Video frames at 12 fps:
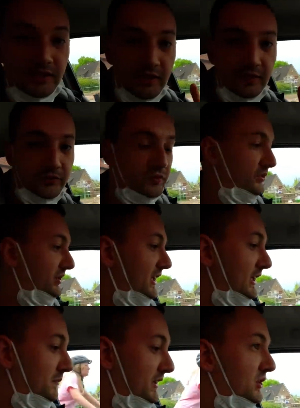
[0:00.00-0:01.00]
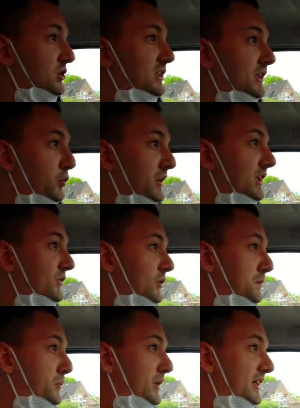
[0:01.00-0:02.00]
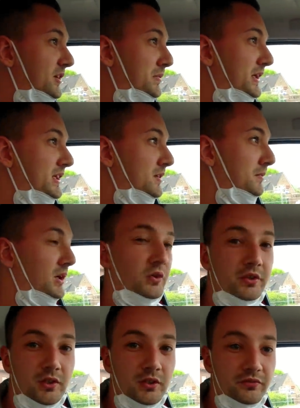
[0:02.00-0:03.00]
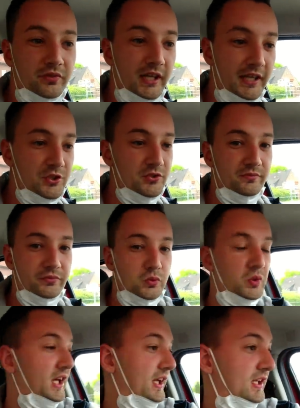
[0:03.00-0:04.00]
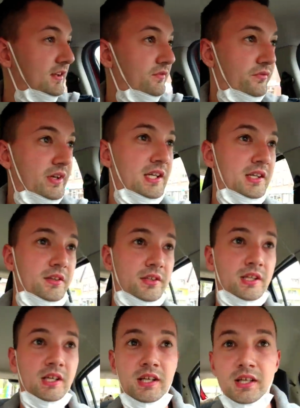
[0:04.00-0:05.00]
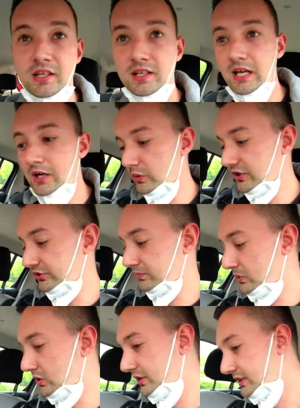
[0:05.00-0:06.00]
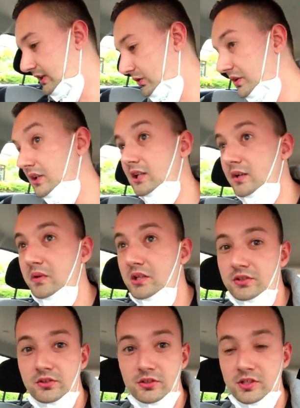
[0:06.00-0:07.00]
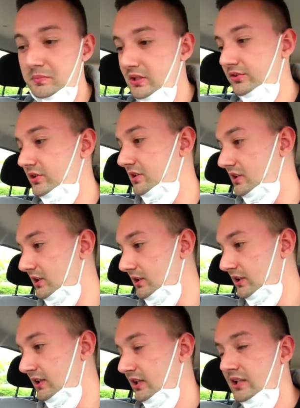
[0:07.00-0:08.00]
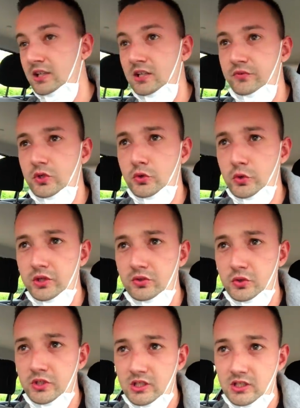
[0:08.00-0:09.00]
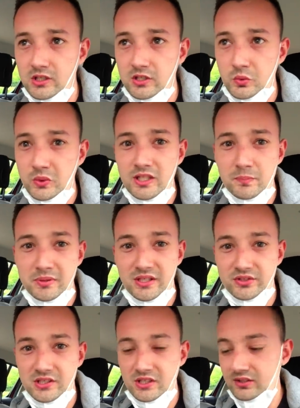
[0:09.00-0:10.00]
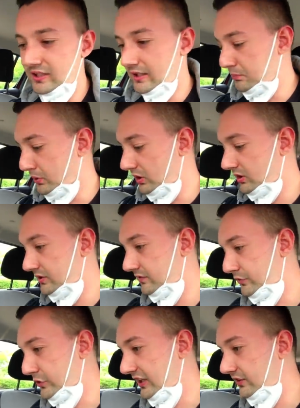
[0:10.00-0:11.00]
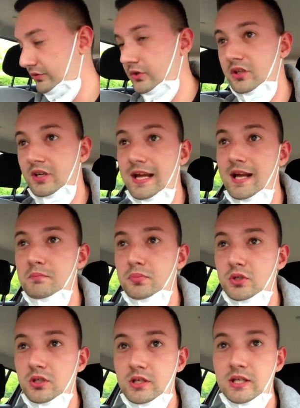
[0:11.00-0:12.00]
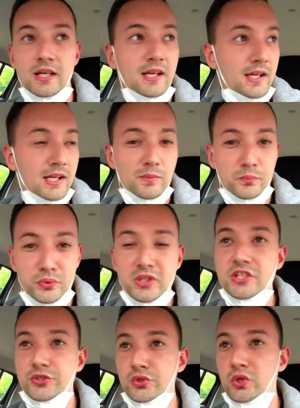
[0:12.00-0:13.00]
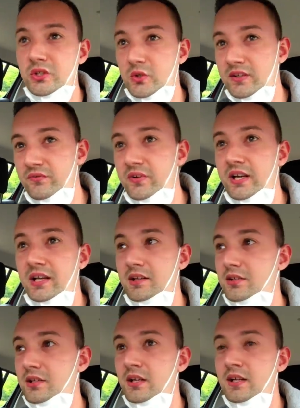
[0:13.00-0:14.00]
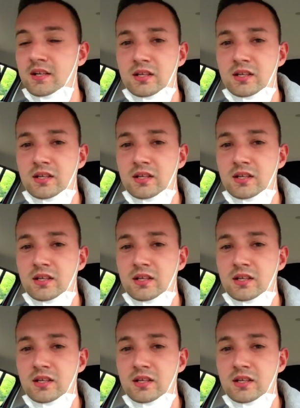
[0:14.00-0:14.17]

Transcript: I have to say, I'm actually really surprised by the amount of Asian food I can find in our small town here. I mean, this is not a big city. If you're going to the really big cities like Berlin, Frankfurt, or Hamburg, I'm pretty sure you can find